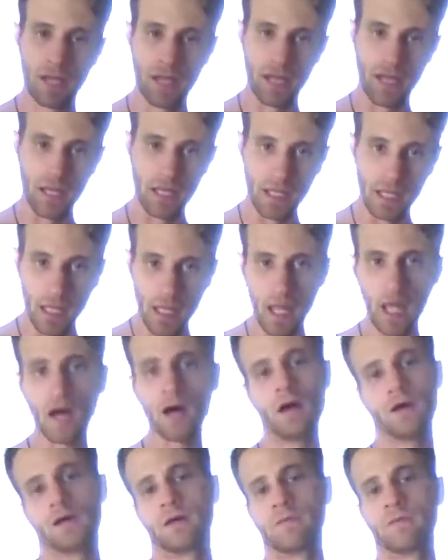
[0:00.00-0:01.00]
and
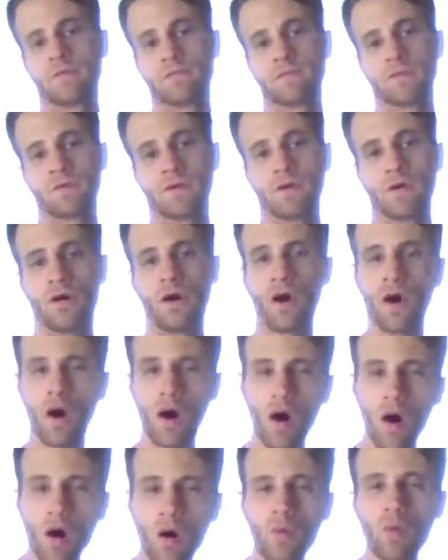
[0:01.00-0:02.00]
love.
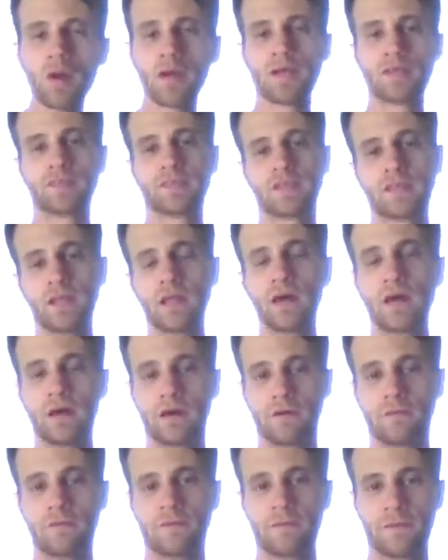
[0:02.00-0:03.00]
Always
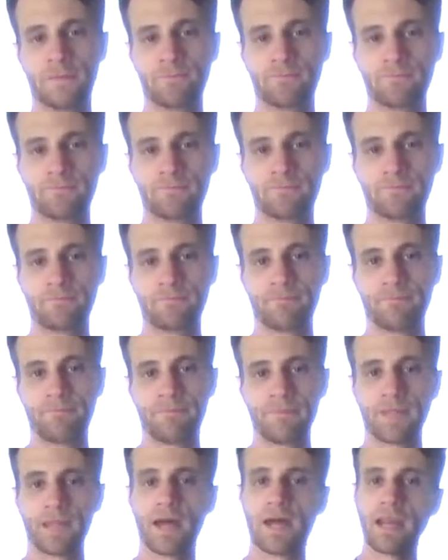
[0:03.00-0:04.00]
love.
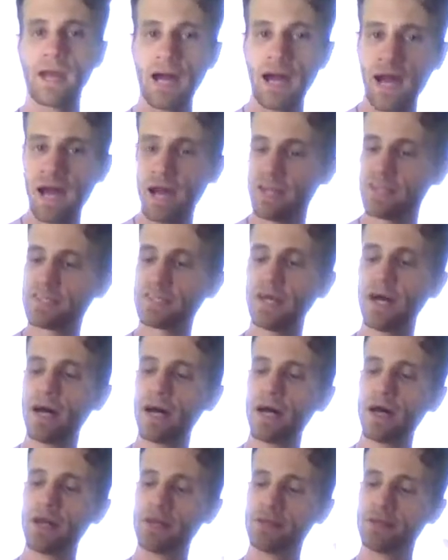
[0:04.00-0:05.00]
And I ask
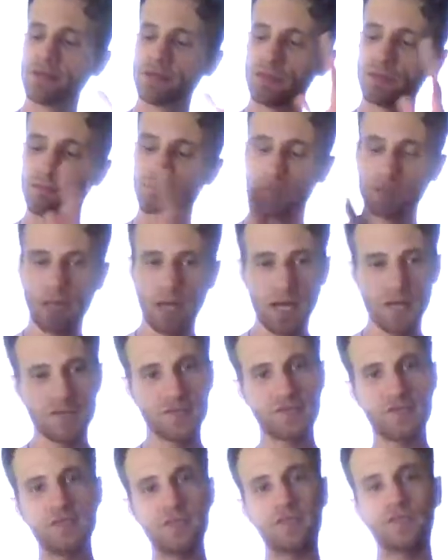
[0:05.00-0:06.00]
God to
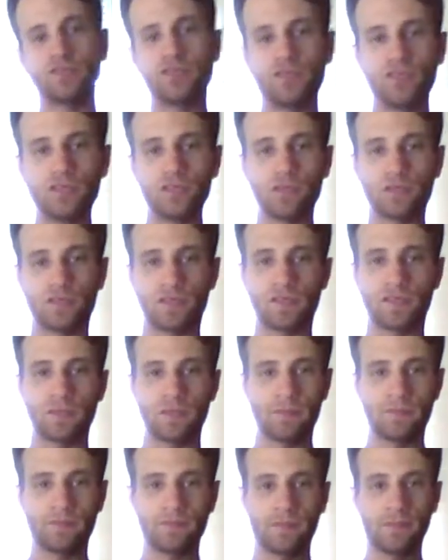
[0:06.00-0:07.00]
bless this
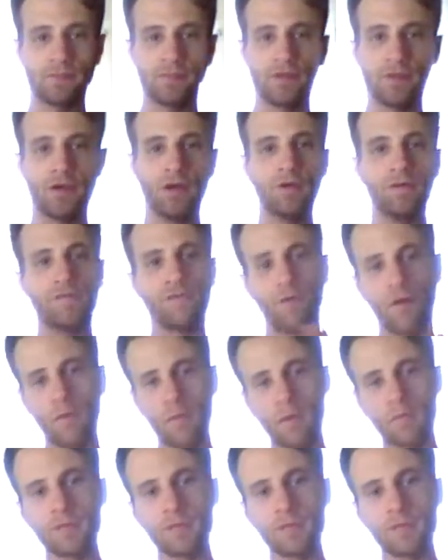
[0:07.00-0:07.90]
juice. Form a